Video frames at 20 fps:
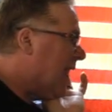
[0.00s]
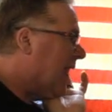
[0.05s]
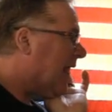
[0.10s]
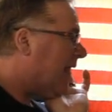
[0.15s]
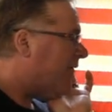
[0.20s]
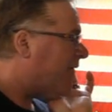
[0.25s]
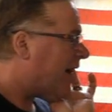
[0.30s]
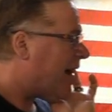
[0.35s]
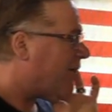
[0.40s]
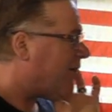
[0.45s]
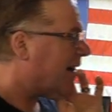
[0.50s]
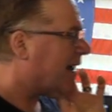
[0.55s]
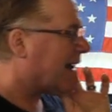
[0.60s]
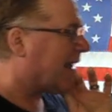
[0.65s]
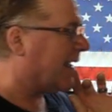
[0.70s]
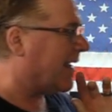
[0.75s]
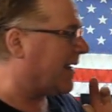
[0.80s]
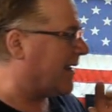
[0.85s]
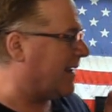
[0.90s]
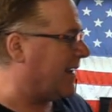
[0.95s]
And if I would
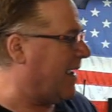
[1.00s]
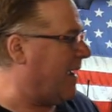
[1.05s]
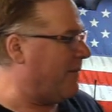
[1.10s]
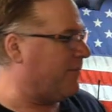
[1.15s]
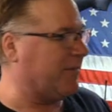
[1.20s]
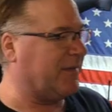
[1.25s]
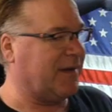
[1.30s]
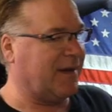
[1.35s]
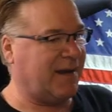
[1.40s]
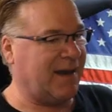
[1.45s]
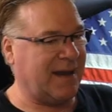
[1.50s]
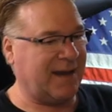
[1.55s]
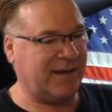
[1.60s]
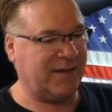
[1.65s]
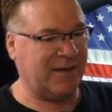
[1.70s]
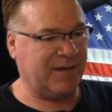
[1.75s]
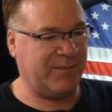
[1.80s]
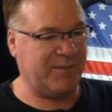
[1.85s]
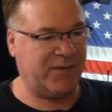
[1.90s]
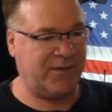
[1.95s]
have kept it, I
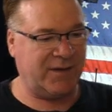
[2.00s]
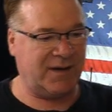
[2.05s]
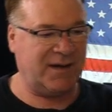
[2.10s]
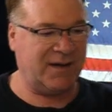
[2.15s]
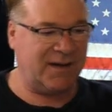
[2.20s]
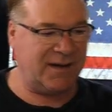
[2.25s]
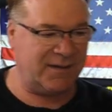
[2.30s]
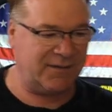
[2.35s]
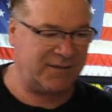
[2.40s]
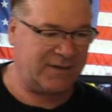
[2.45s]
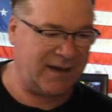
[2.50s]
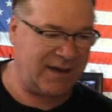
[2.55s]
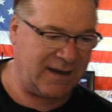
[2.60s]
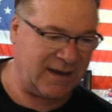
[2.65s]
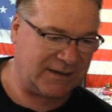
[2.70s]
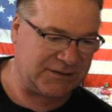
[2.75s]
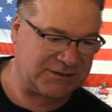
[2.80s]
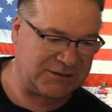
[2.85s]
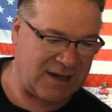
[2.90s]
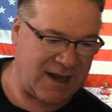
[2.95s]
could have put it as a
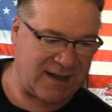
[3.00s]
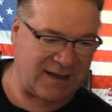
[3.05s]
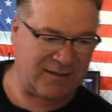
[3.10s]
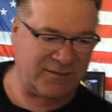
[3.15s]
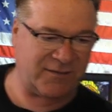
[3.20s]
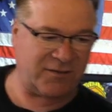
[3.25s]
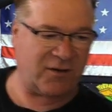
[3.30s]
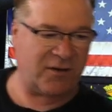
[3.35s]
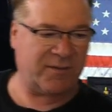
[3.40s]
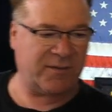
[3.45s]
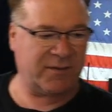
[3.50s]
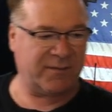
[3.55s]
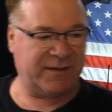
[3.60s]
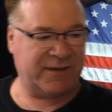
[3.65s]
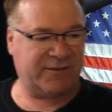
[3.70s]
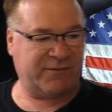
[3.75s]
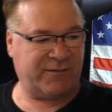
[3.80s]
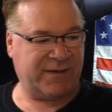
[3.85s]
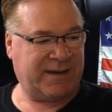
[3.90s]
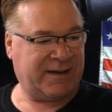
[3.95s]
uh, shock absorber
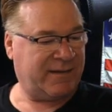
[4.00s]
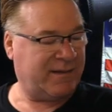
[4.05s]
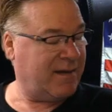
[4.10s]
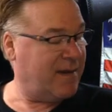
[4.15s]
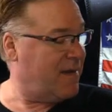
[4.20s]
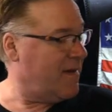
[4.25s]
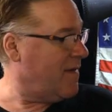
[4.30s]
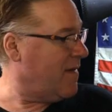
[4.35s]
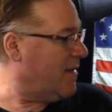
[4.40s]
between...